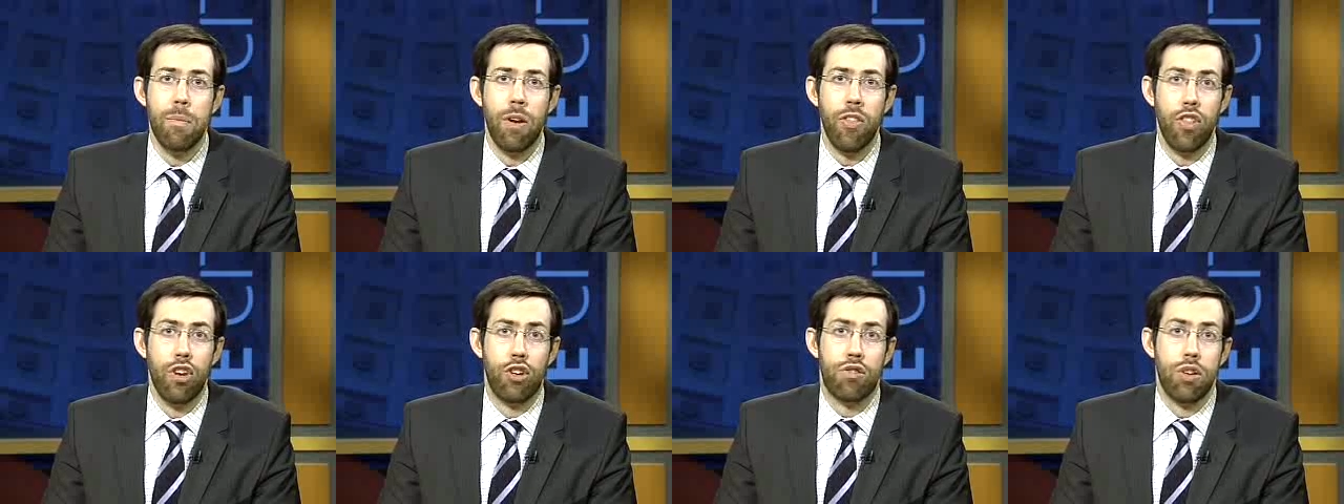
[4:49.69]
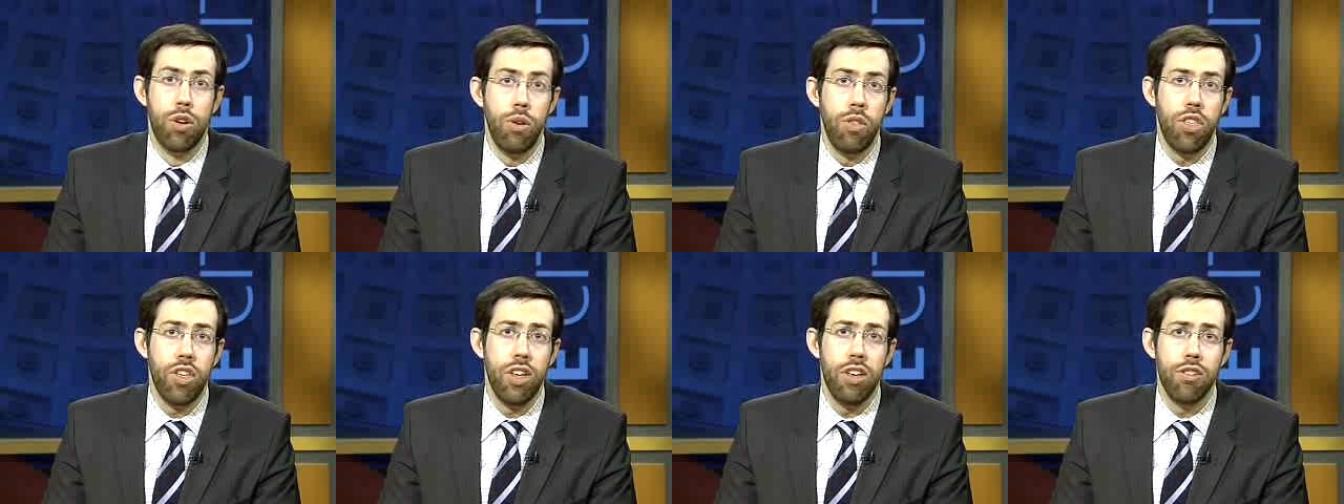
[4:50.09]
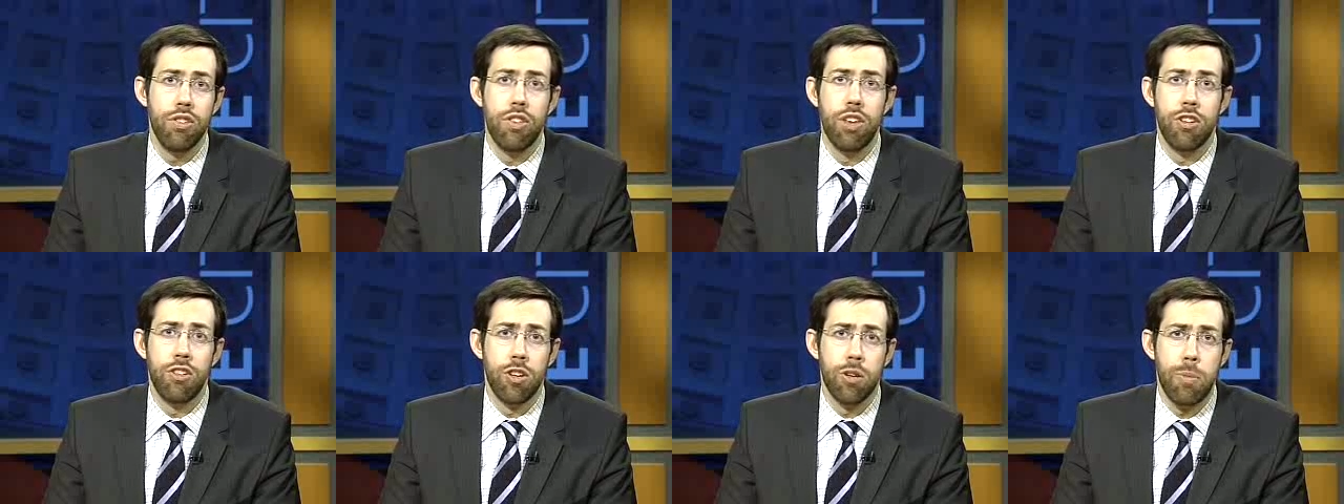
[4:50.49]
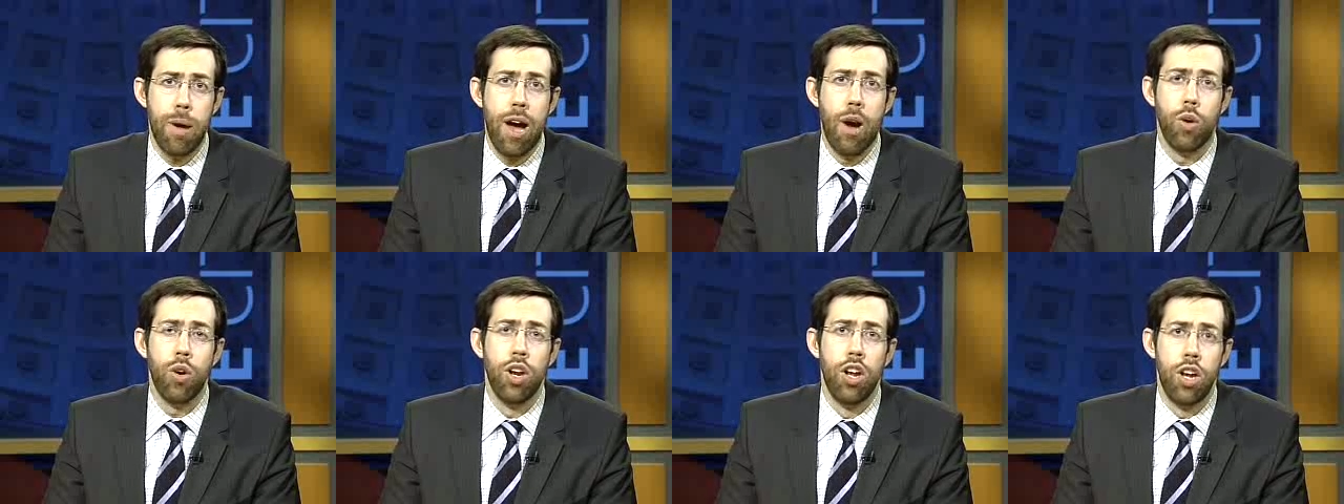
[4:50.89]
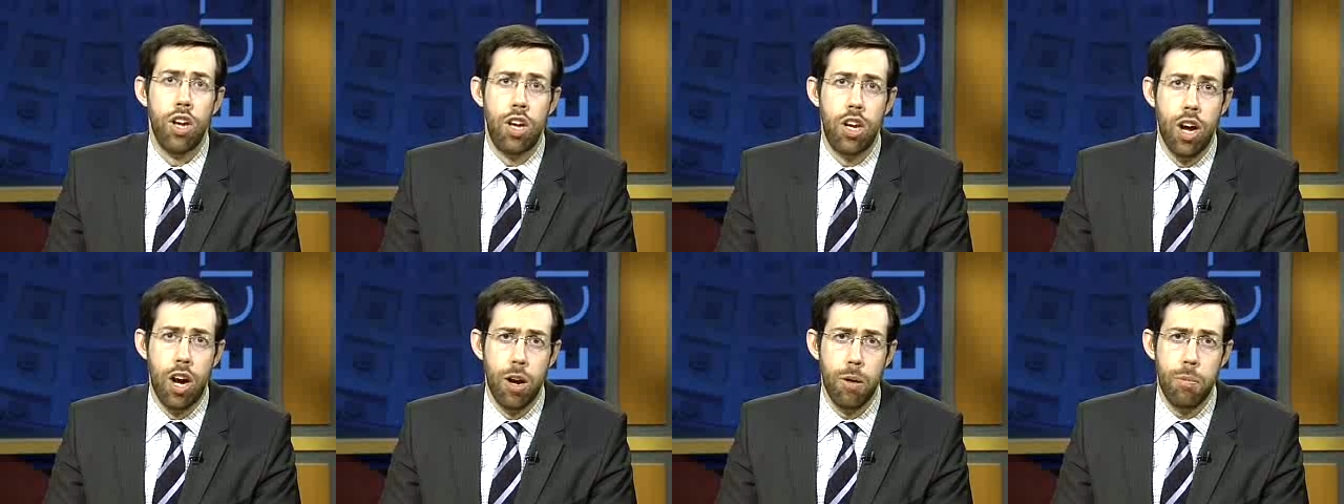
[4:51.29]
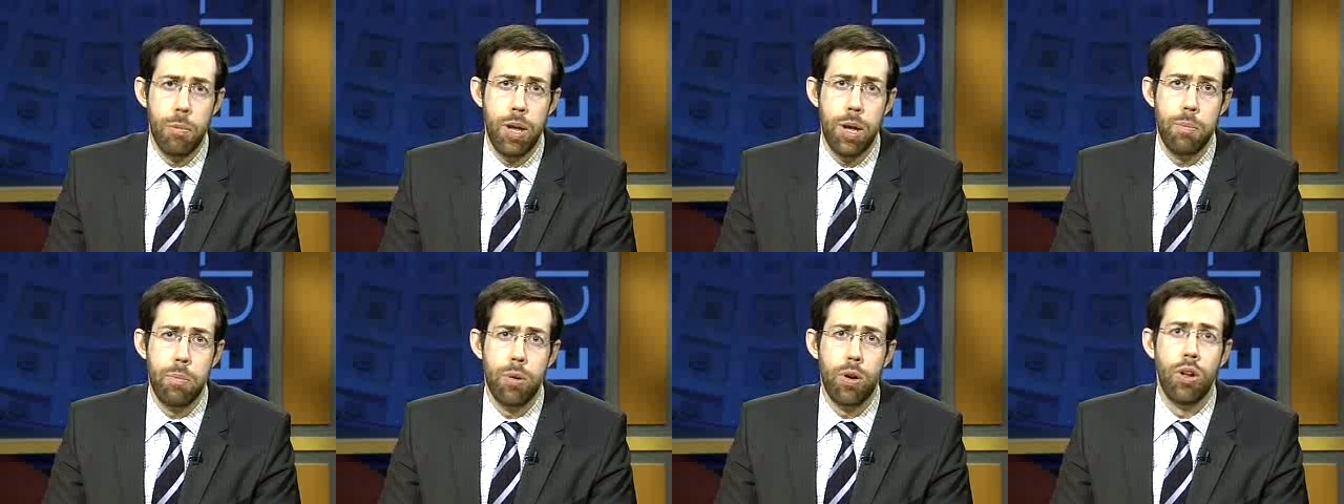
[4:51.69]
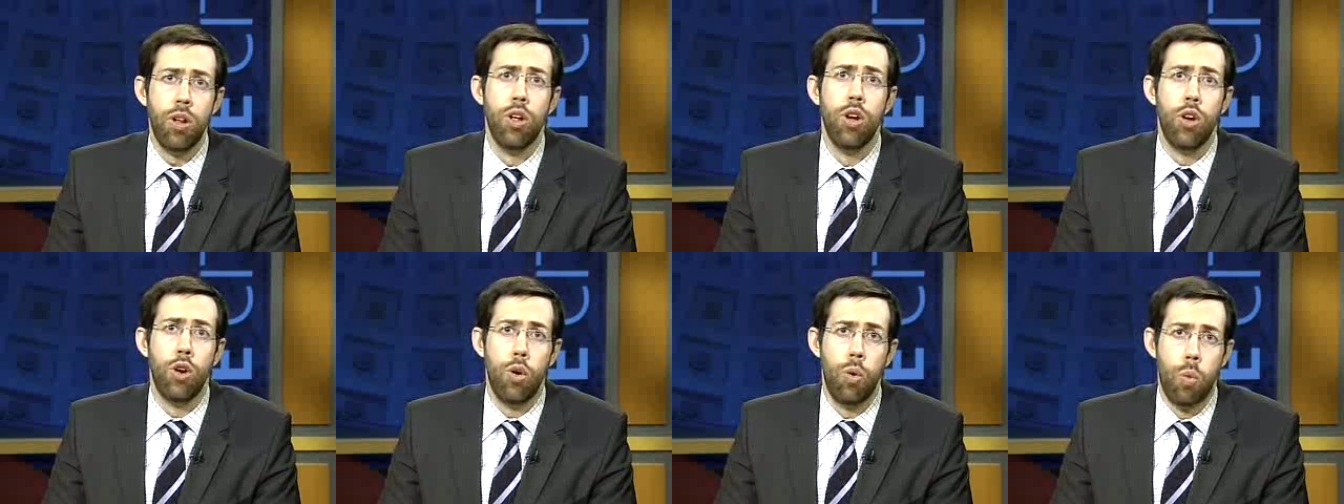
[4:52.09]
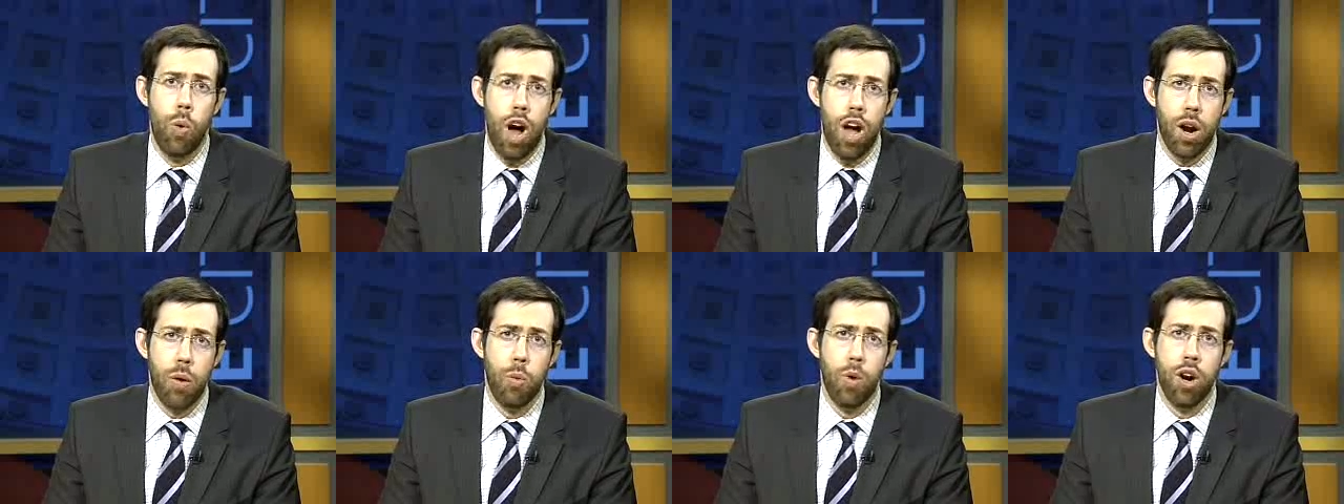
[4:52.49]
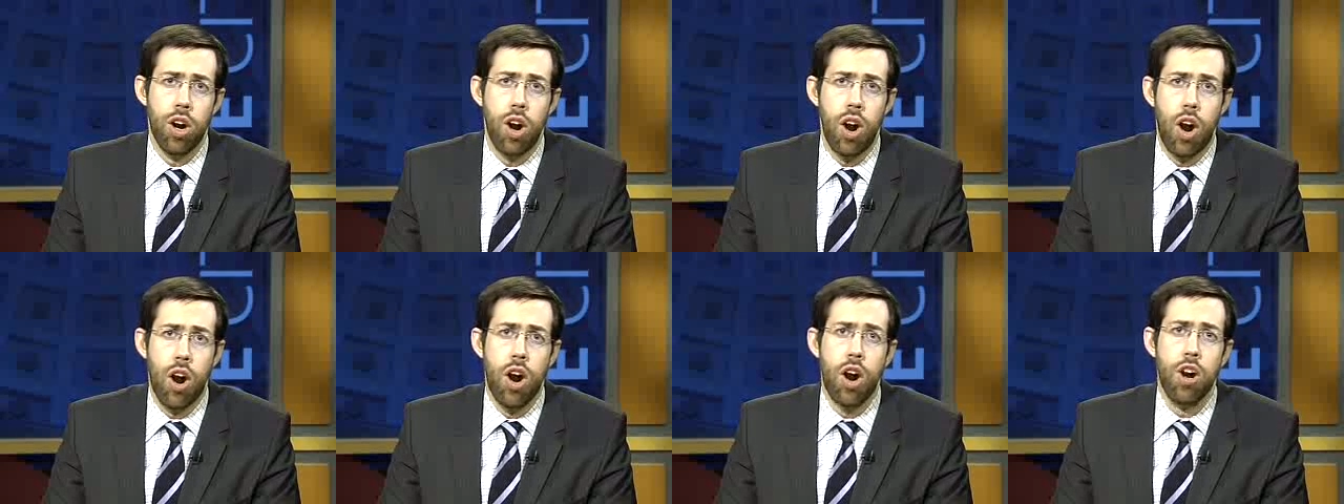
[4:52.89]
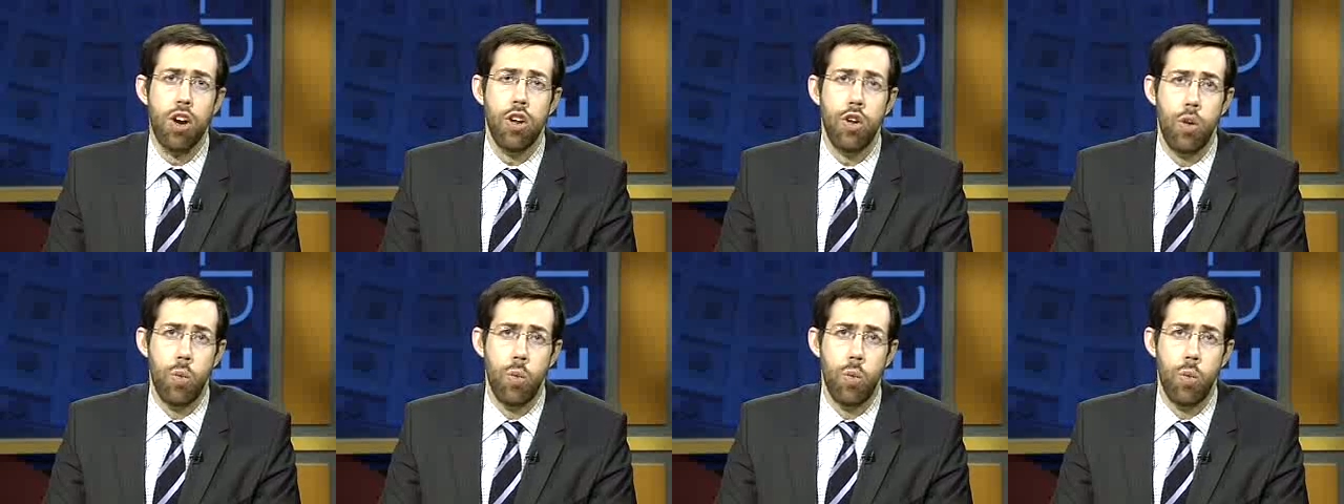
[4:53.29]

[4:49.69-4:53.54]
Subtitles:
But the truth is, this is about young people who want to work hard,